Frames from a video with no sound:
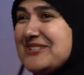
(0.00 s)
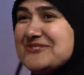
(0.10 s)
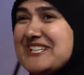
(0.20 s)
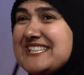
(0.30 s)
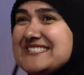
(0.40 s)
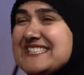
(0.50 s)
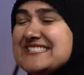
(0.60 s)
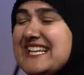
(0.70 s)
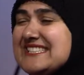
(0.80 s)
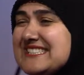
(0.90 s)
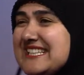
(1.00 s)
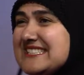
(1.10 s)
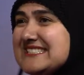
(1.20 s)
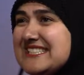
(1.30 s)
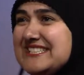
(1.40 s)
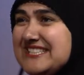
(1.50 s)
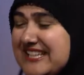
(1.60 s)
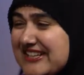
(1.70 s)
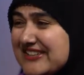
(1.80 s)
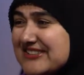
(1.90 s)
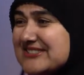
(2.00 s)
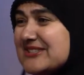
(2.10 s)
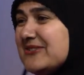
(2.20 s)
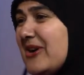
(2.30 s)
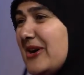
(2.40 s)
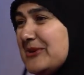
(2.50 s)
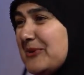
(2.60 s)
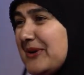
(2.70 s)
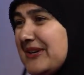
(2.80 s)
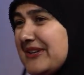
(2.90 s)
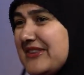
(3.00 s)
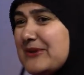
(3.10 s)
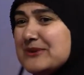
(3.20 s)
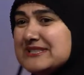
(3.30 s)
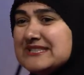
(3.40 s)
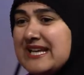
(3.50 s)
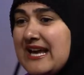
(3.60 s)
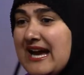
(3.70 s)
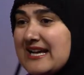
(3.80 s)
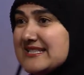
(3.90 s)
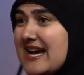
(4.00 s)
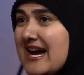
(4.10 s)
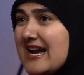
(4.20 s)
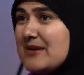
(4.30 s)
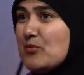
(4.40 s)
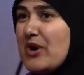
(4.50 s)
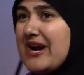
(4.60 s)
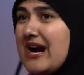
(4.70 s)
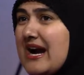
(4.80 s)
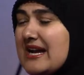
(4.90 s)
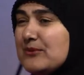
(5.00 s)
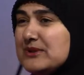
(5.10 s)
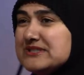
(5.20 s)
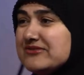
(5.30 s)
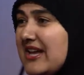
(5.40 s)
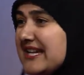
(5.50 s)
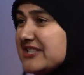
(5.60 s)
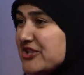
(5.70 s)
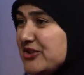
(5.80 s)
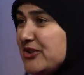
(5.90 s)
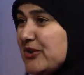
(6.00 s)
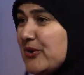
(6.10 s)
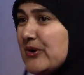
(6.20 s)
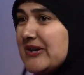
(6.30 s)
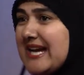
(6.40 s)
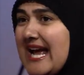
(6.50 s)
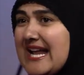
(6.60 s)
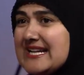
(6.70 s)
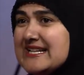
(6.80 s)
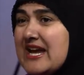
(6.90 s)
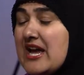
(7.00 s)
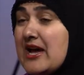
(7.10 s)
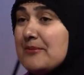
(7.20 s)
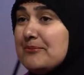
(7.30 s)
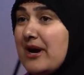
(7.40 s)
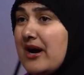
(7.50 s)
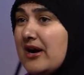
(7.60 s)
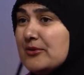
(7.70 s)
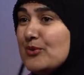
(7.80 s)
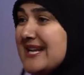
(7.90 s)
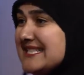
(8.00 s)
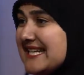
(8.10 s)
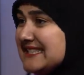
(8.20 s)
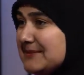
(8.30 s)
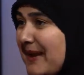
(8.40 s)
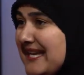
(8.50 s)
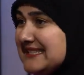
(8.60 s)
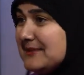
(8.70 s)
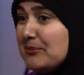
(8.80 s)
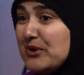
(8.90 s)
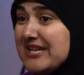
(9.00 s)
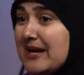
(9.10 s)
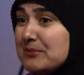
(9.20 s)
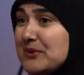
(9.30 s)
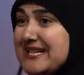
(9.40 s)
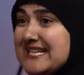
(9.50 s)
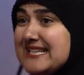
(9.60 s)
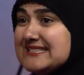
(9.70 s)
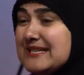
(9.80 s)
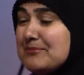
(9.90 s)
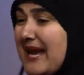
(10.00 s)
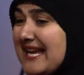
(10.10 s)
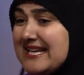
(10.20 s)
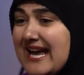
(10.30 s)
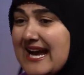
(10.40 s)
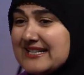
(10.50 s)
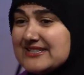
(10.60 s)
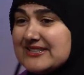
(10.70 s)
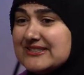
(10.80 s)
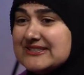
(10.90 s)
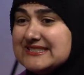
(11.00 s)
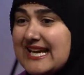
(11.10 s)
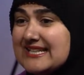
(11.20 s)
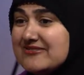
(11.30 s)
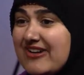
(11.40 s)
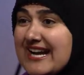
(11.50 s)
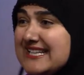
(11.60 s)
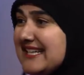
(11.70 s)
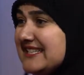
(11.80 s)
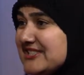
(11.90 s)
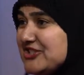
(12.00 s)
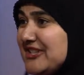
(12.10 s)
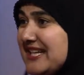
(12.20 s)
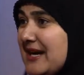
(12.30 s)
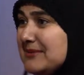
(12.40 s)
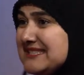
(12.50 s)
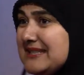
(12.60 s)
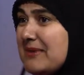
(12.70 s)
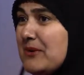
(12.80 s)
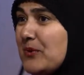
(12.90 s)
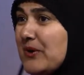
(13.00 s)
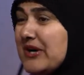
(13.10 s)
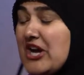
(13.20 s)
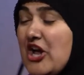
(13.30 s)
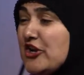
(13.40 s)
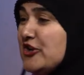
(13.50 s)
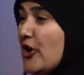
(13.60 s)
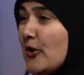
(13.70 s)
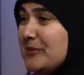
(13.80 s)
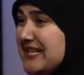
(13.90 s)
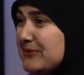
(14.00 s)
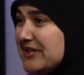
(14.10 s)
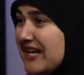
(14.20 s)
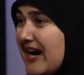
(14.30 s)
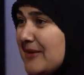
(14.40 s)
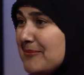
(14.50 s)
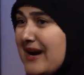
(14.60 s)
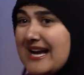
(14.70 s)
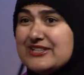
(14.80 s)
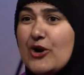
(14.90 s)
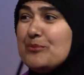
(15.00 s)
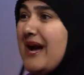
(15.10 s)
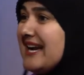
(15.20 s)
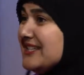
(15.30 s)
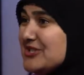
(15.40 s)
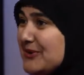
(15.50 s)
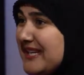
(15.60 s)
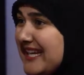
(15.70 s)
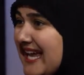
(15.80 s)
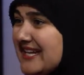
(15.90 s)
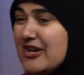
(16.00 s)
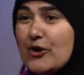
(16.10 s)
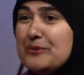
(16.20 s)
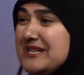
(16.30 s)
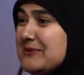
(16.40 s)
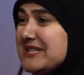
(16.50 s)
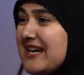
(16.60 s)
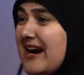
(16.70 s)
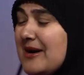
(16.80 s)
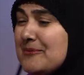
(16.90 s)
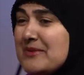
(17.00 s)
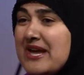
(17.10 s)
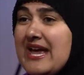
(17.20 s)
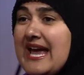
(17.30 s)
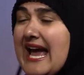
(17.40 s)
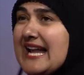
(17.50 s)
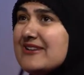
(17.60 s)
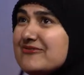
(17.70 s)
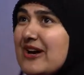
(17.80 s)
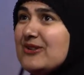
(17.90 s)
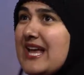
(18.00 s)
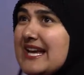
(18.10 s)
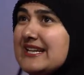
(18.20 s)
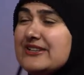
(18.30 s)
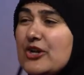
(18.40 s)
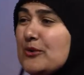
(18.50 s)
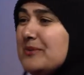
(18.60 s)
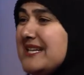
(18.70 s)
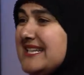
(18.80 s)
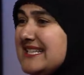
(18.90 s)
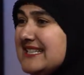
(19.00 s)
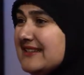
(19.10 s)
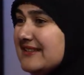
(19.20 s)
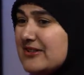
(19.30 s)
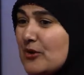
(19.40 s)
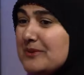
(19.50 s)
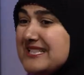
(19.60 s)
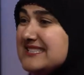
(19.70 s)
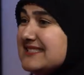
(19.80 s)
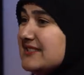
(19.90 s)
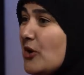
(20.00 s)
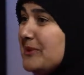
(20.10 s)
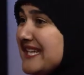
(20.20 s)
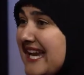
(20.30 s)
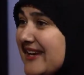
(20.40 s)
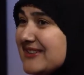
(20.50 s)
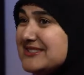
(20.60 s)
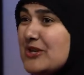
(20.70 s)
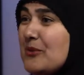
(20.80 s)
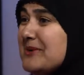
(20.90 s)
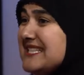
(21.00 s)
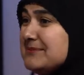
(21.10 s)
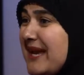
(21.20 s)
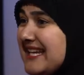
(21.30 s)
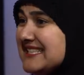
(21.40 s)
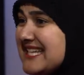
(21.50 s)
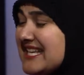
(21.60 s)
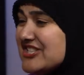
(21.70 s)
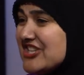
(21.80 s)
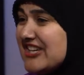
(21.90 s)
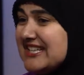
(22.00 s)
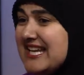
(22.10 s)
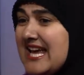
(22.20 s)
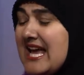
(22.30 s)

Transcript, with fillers: overnight no. success. It's years of hard work. There was a time where I was flying to New York and uh, renting space and putting up readings and paying actors and inviting industry to come and see my work. Nobody would come. I'd go back and do it again. Nobody would come. And it felt like nobody, nobody cares. Nobody cares. Nobody's paying attention.